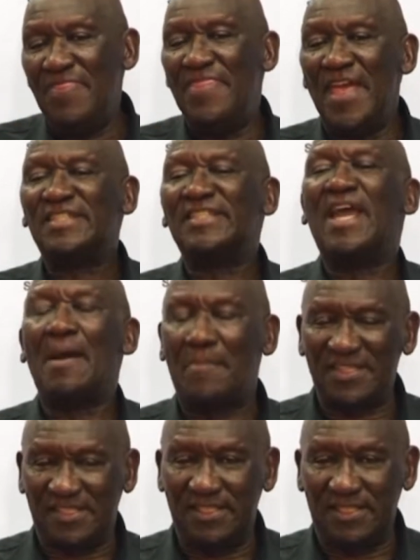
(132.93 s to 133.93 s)
And
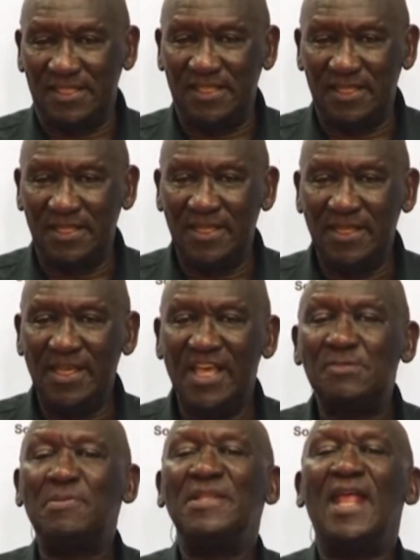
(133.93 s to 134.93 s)
that capacity
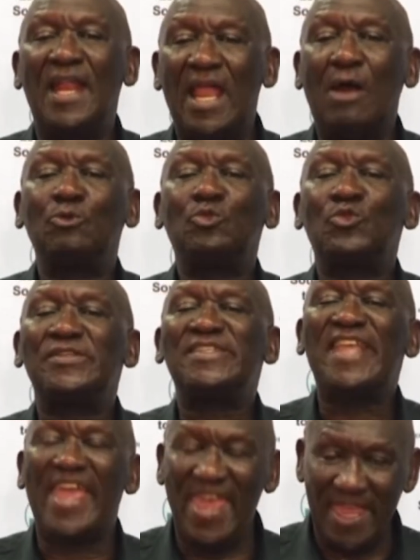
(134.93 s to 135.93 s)
has been allowed
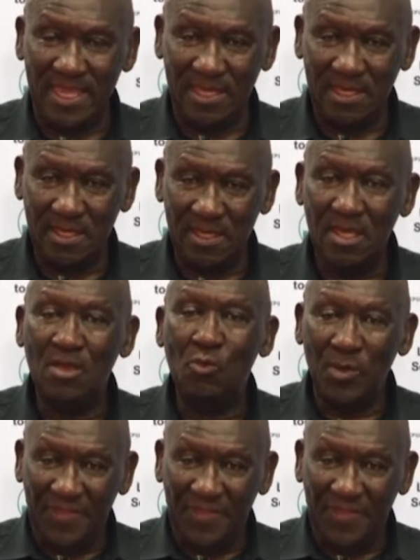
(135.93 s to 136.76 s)
to stay